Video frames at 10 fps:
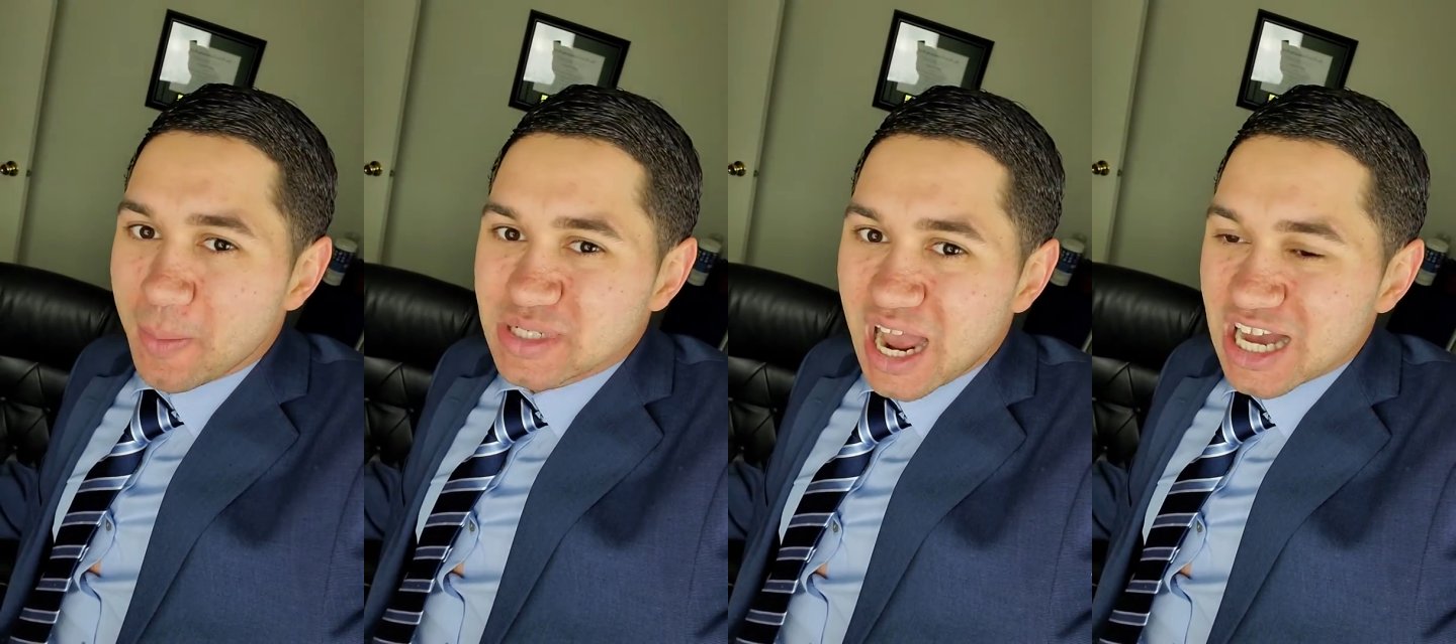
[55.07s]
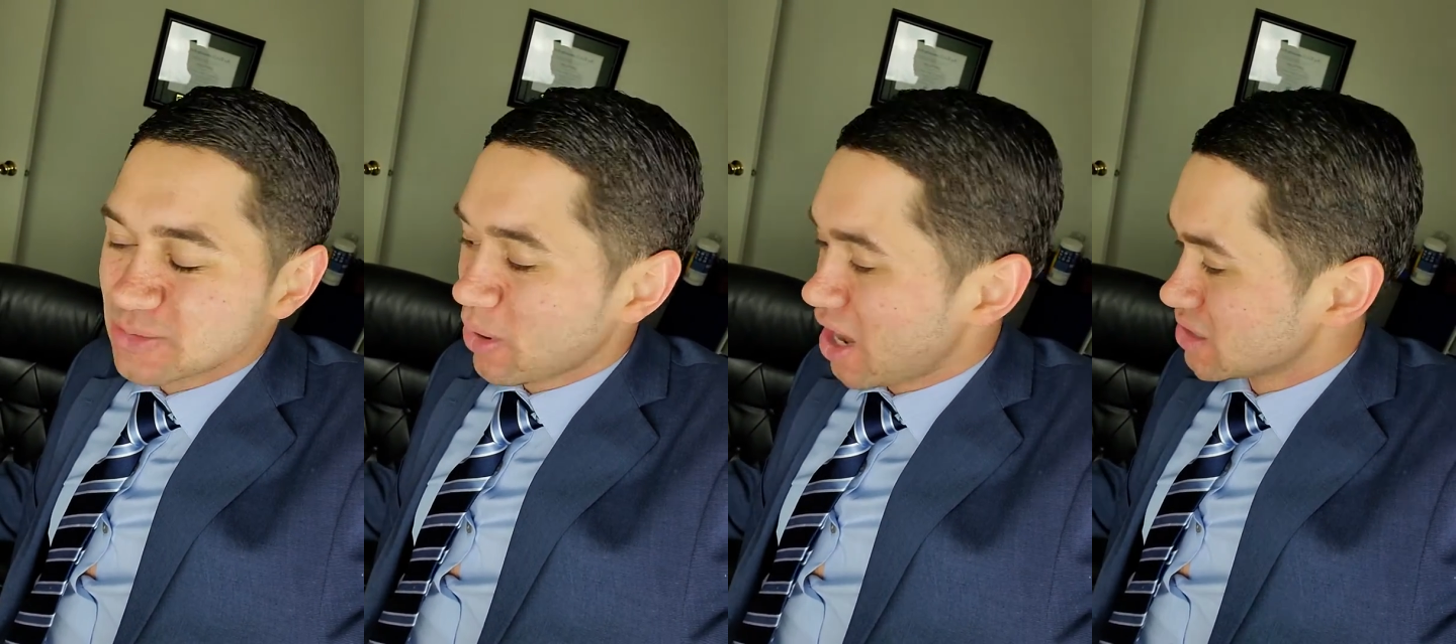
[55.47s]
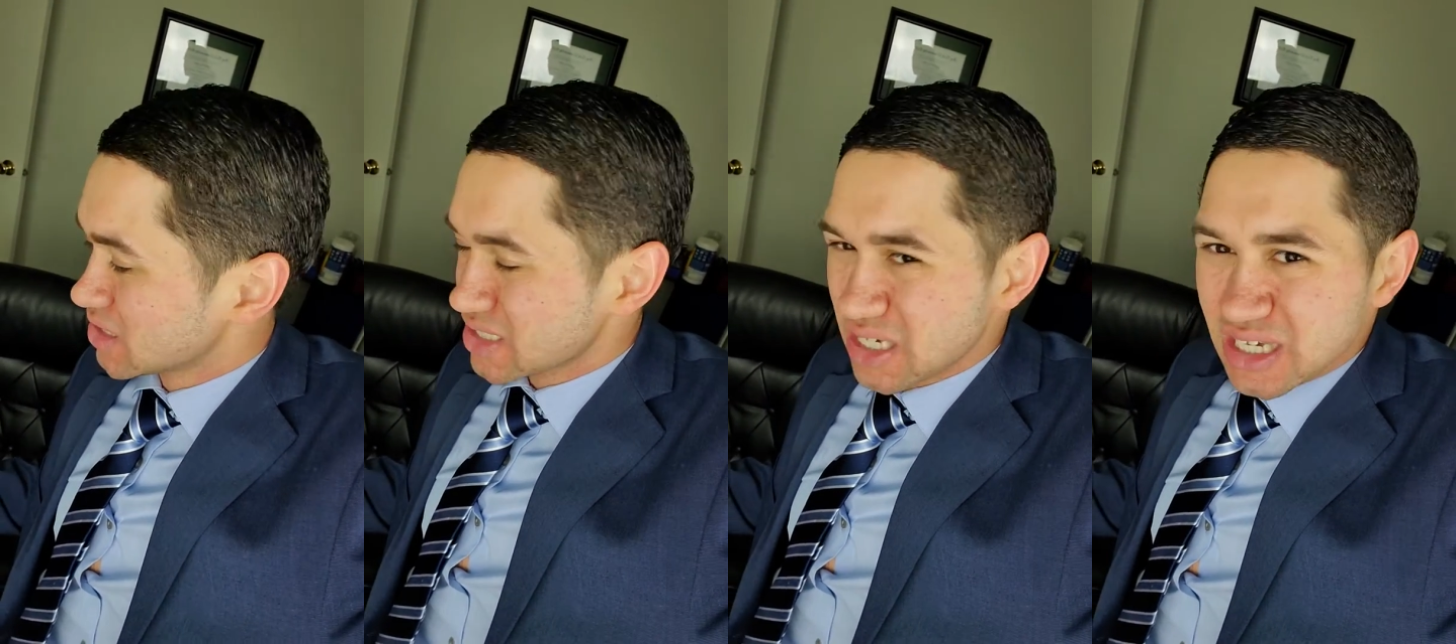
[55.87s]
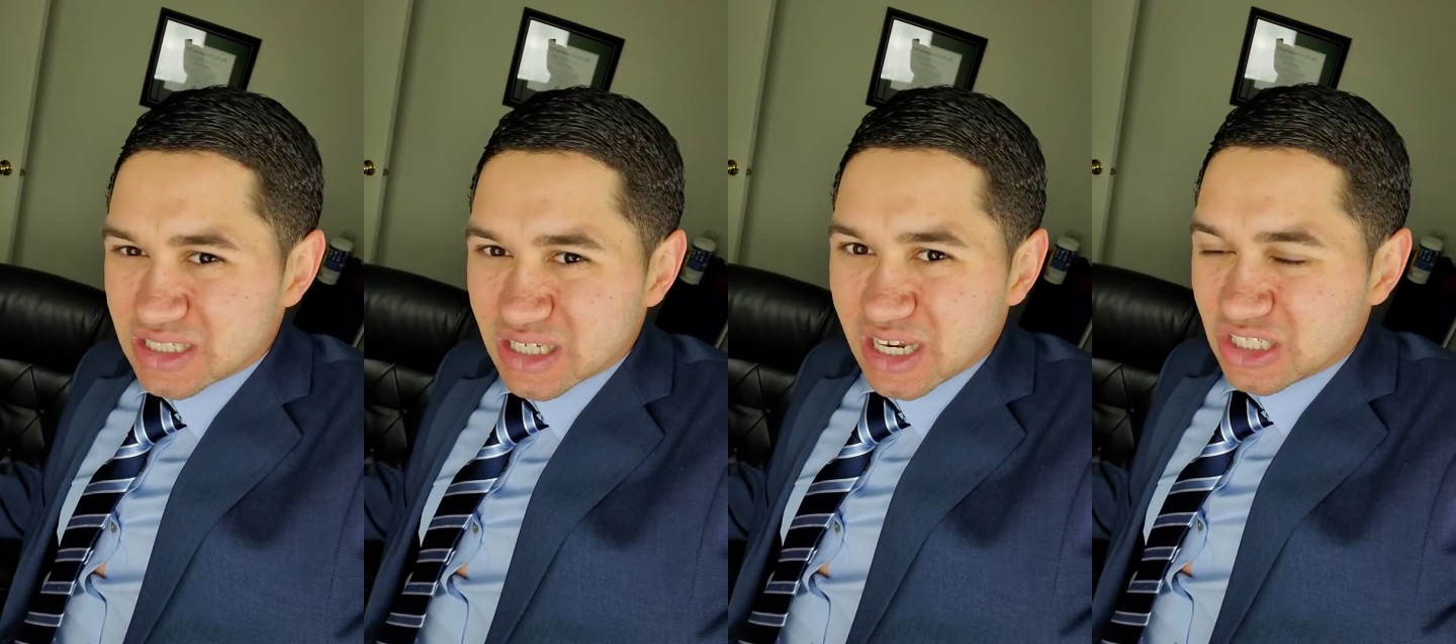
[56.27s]
ties, bonds is
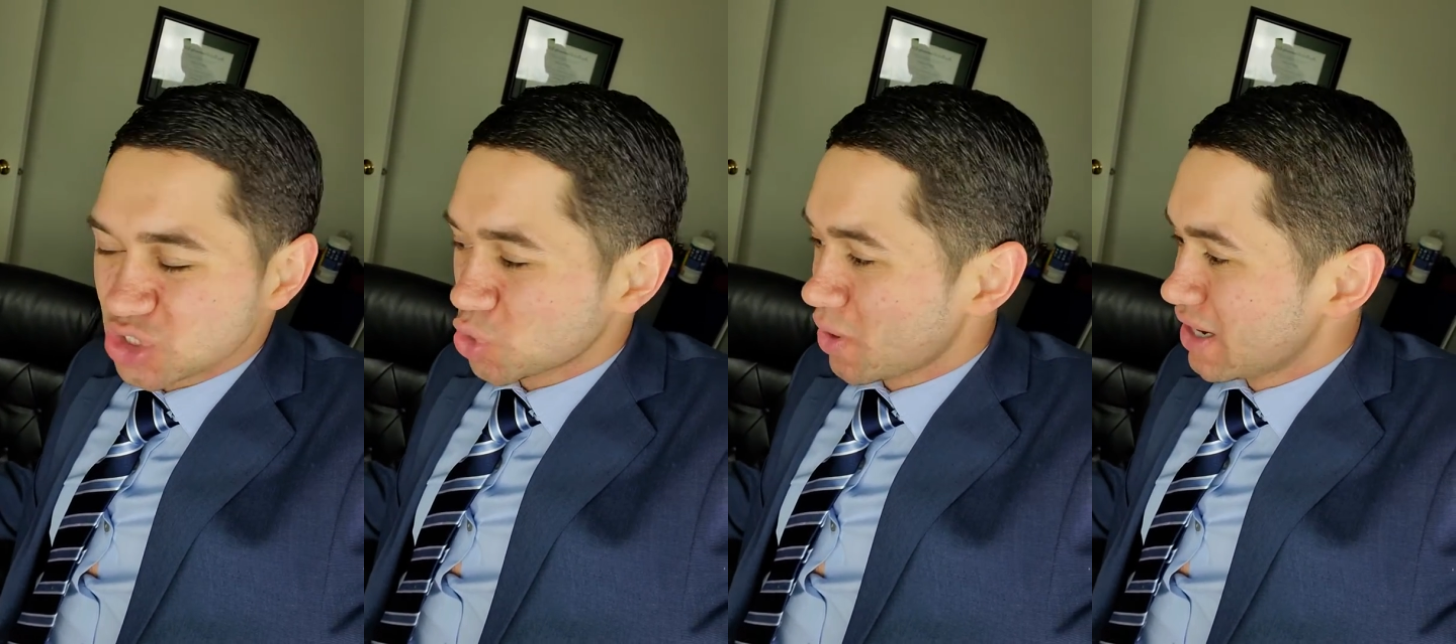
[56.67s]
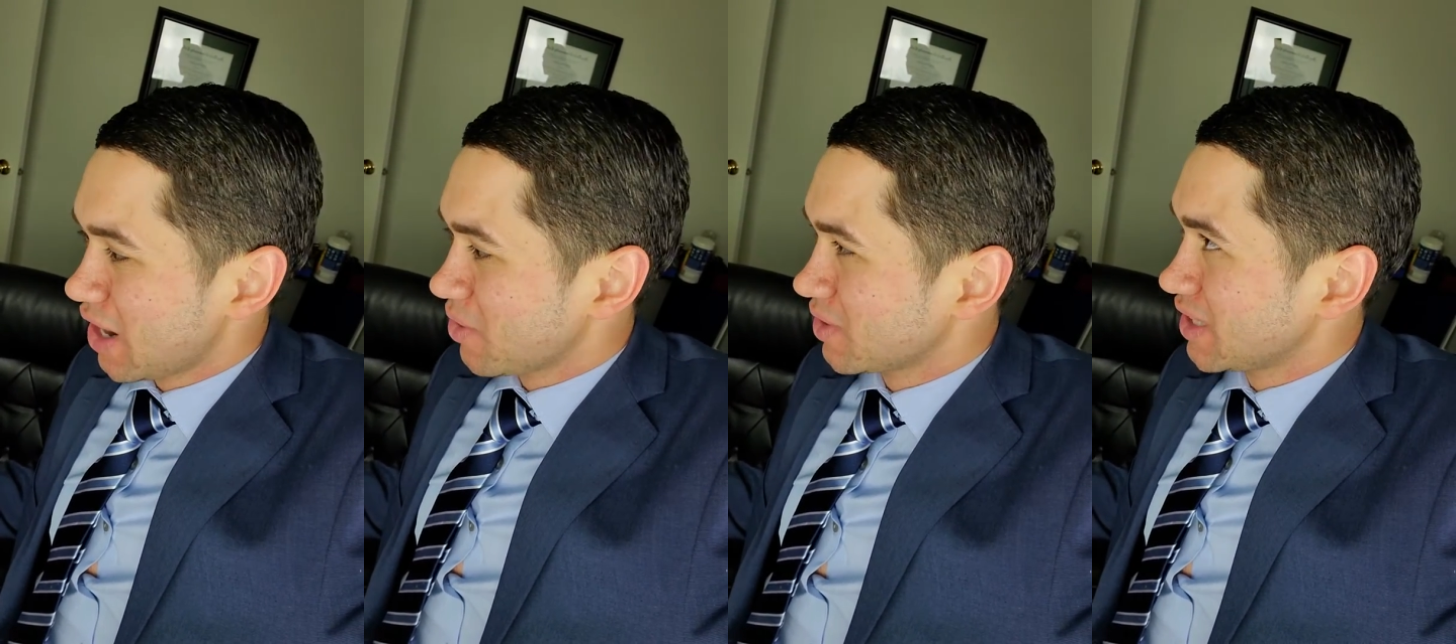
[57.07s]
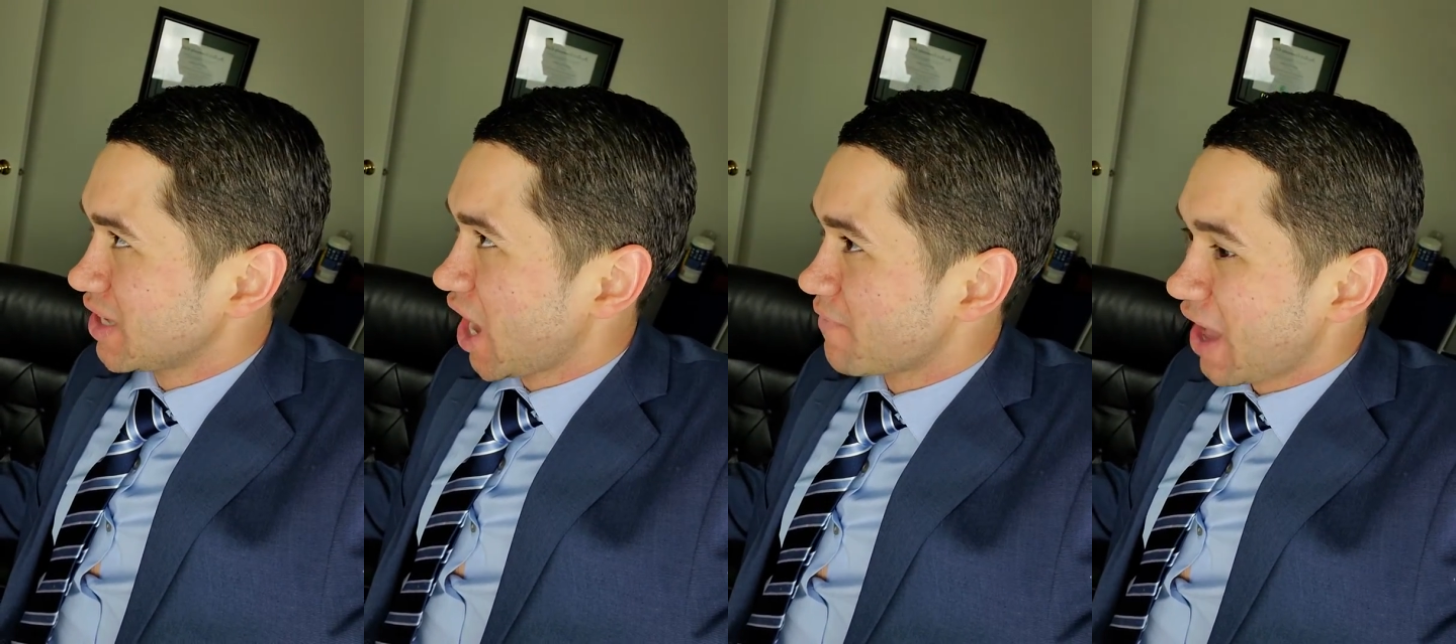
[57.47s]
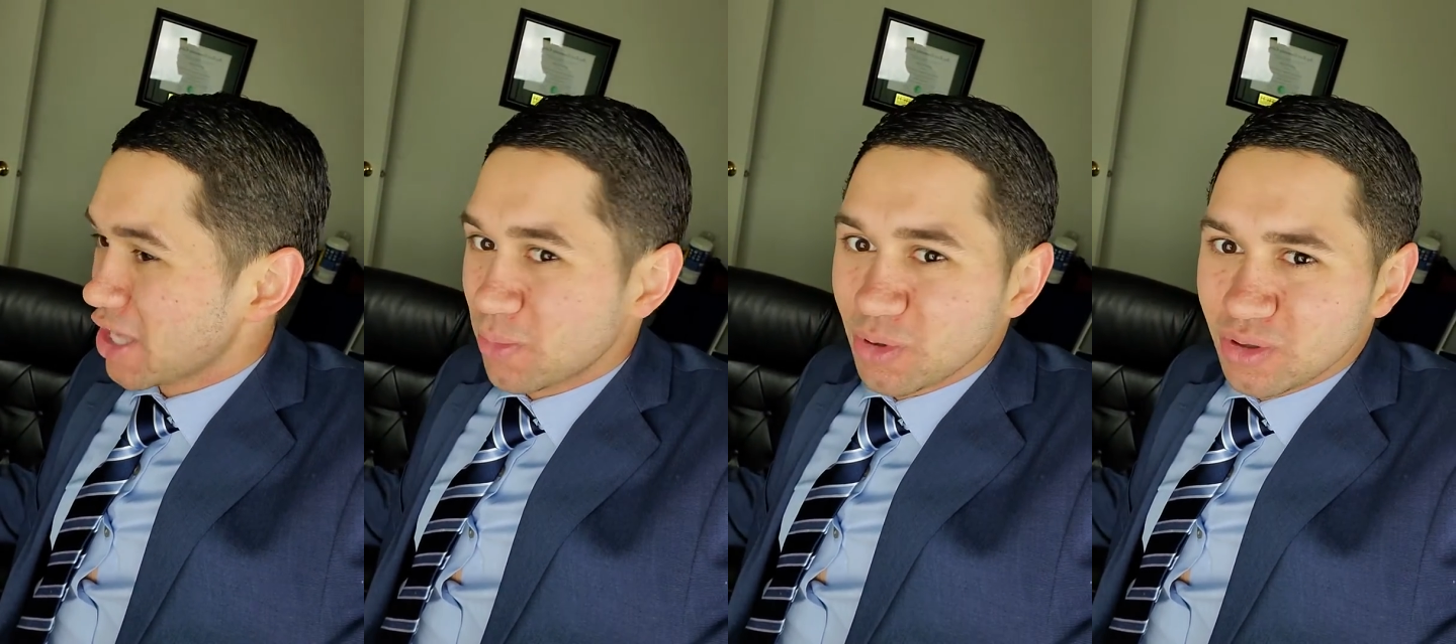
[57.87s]
extraordinarily
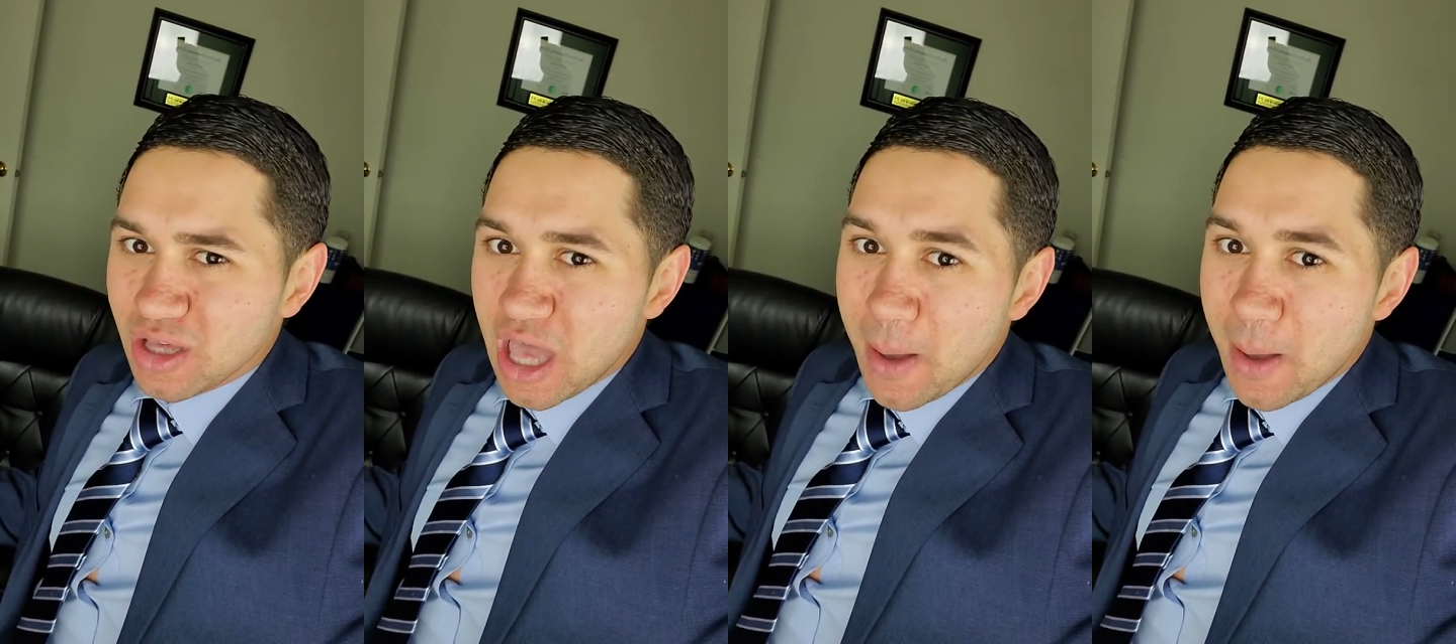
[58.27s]
valuable.